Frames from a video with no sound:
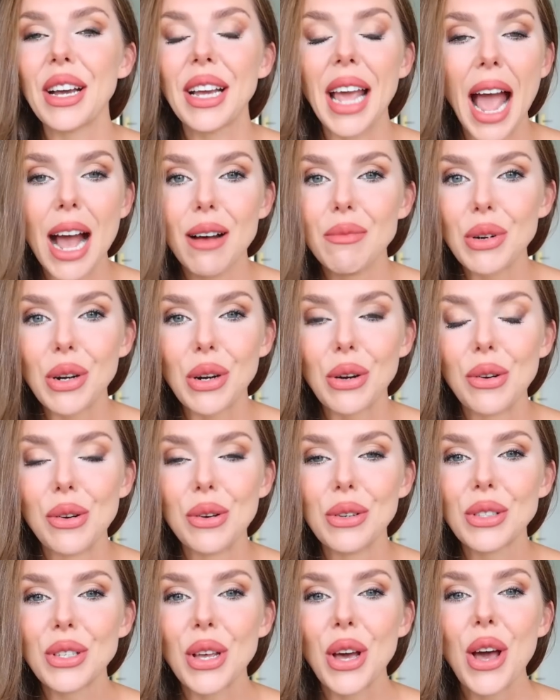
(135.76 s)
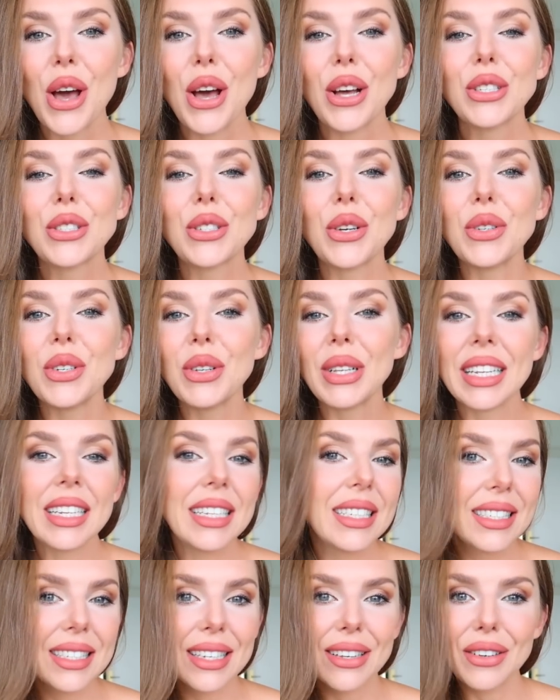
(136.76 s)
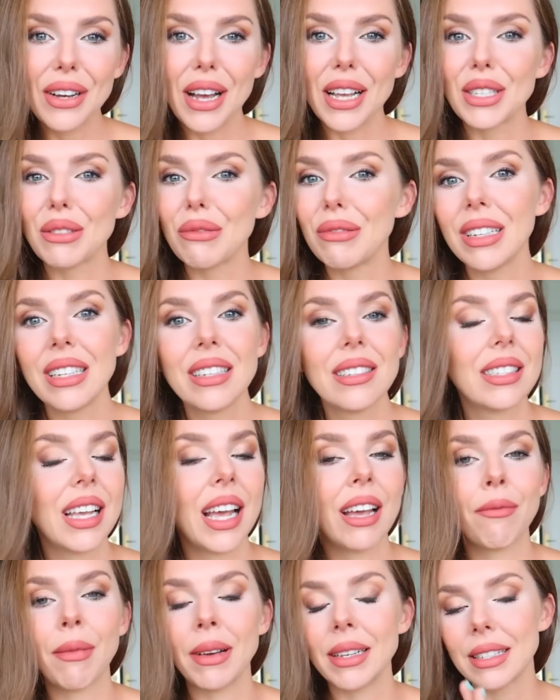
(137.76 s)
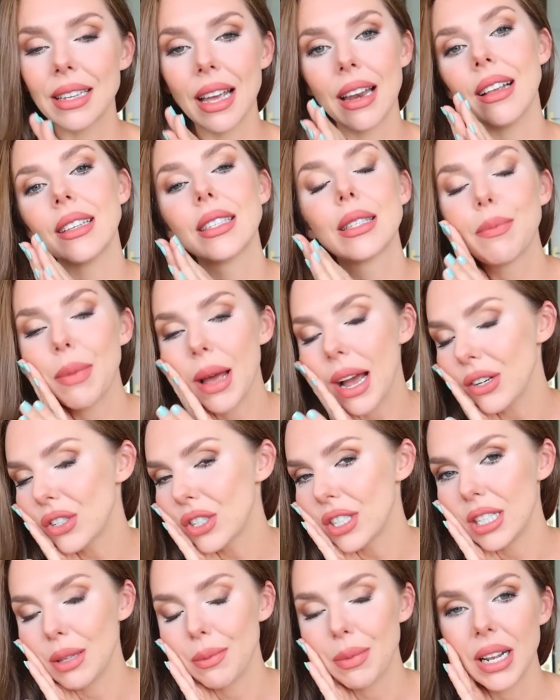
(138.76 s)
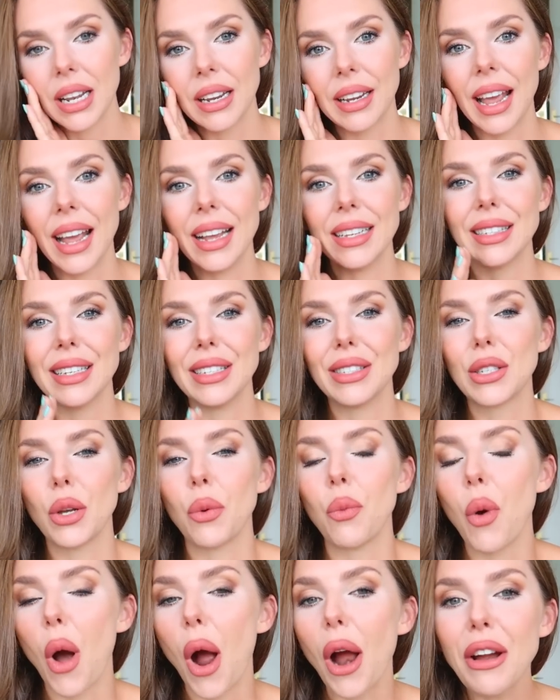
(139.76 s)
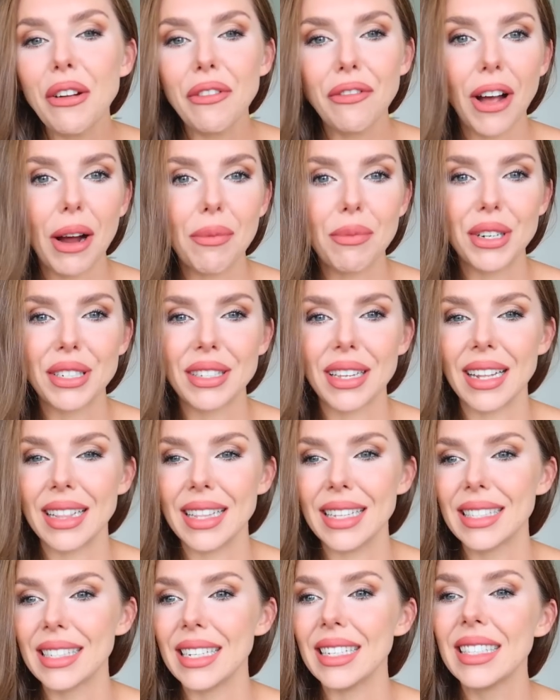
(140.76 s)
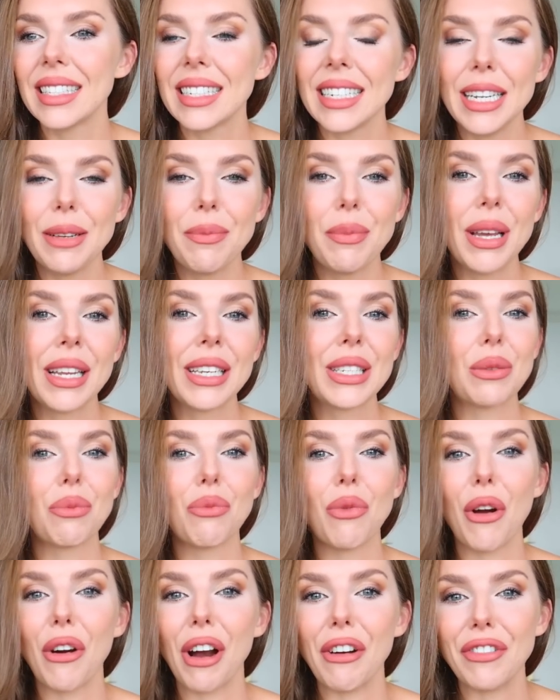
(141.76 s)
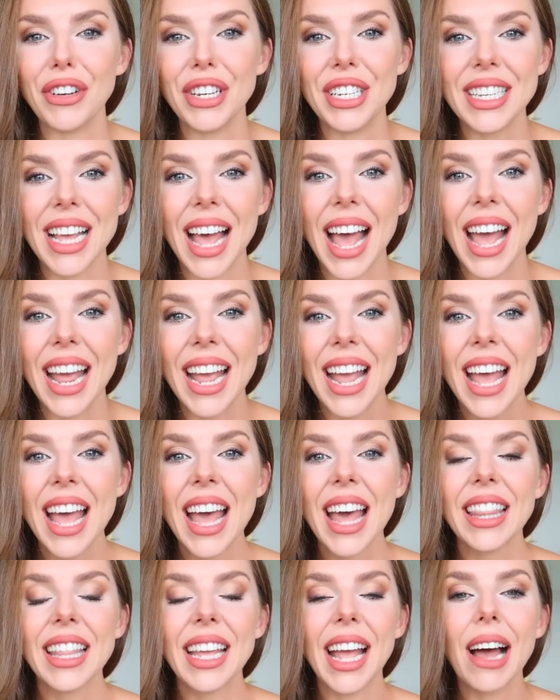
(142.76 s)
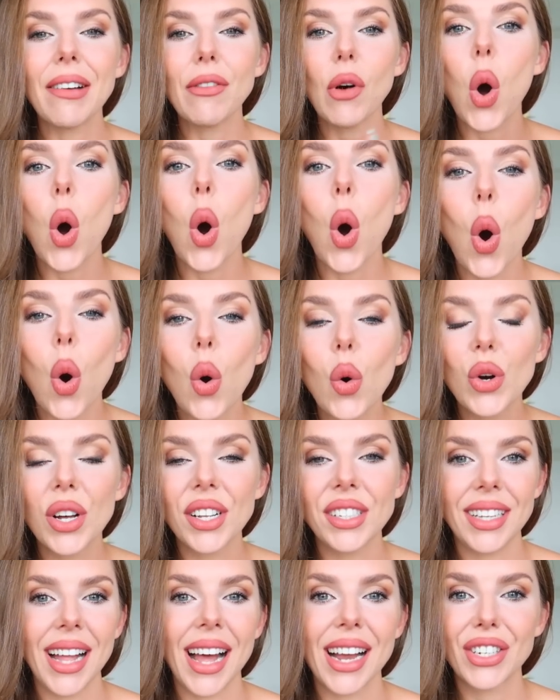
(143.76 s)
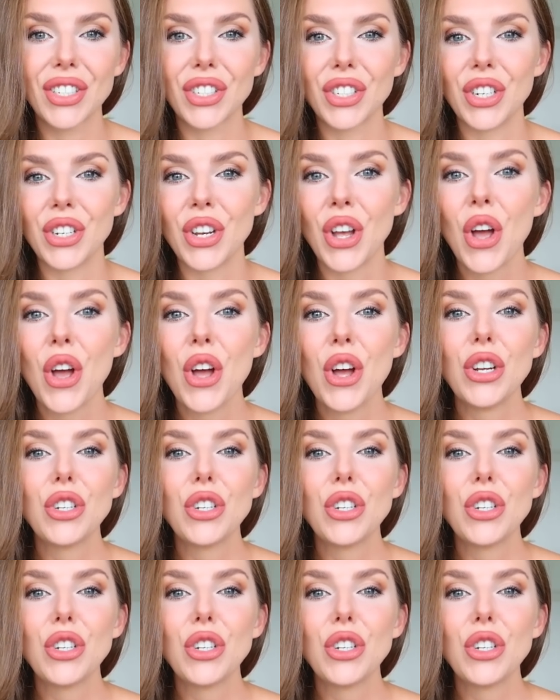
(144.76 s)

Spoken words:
chemicals. So Lilysilk has really saved my skin, especially the pillowcases. So wearing fabrics like this to sleep in, to wear every day, they have a whole collection